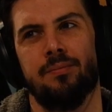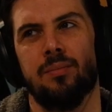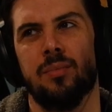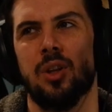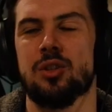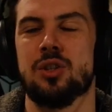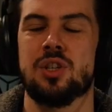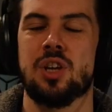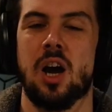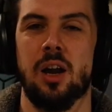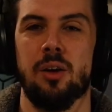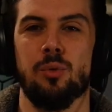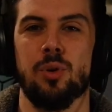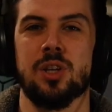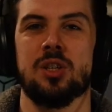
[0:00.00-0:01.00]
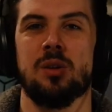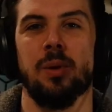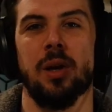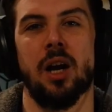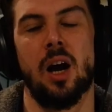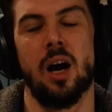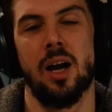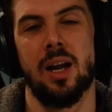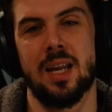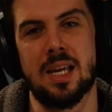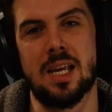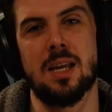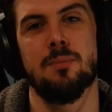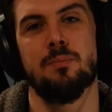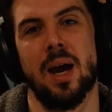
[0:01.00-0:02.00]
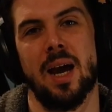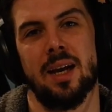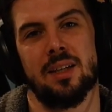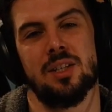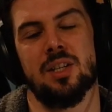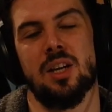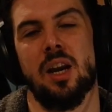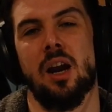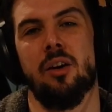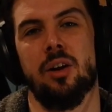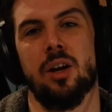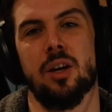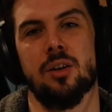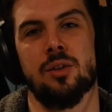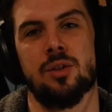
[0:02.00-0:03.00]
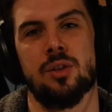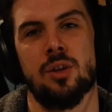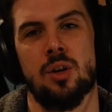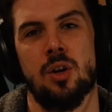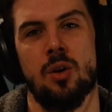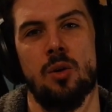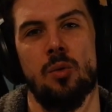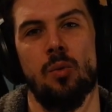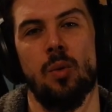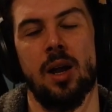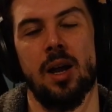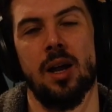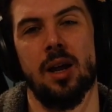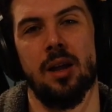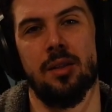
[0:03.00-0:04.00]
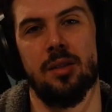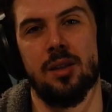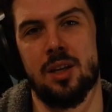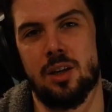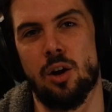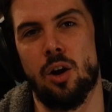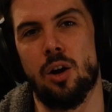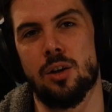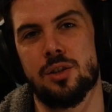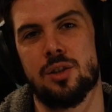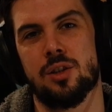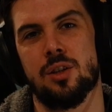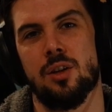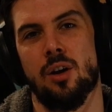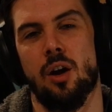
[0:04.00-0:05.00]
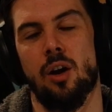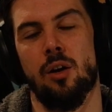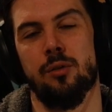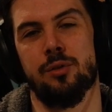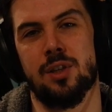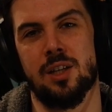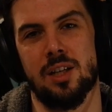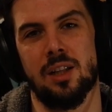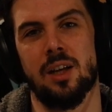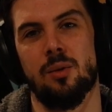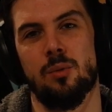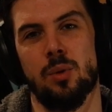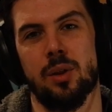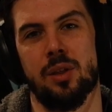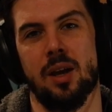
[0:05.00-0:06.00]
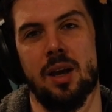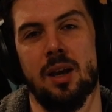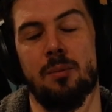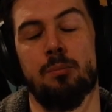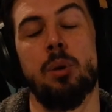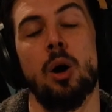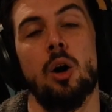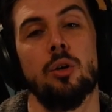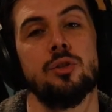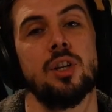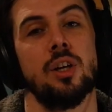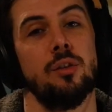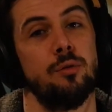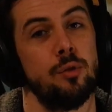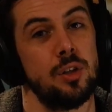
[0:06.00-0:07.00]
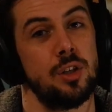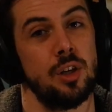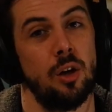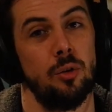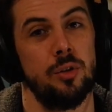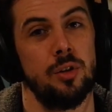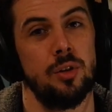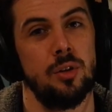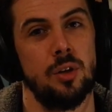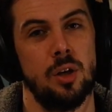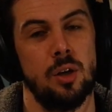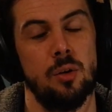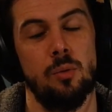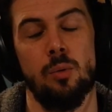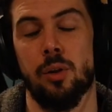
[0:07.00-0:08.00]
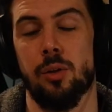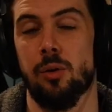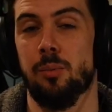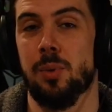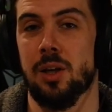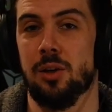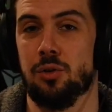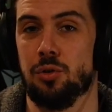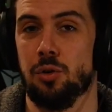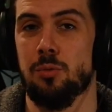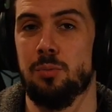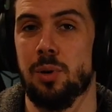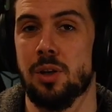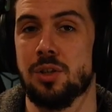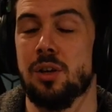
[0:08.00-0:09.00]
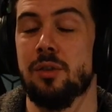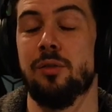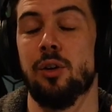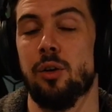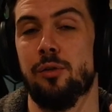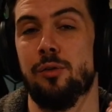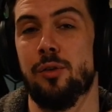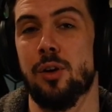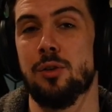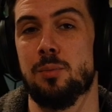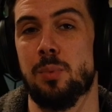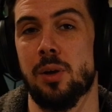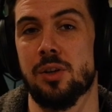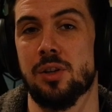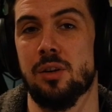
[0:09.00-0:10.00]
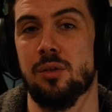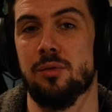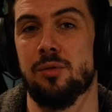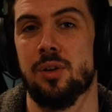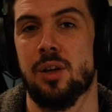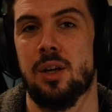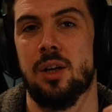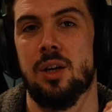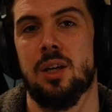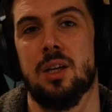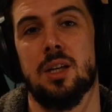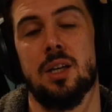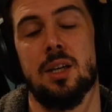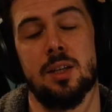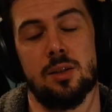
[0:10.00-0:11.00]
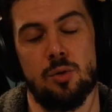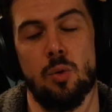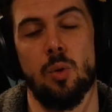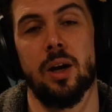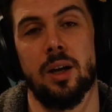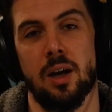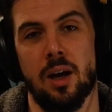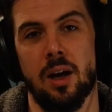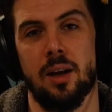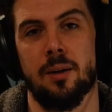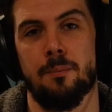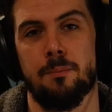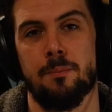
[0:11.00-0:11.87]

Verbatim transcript: not just high risk, but high impact scenarios where the cost of dealing with a positive result, whether it be a true positive or a false positive, is quite high.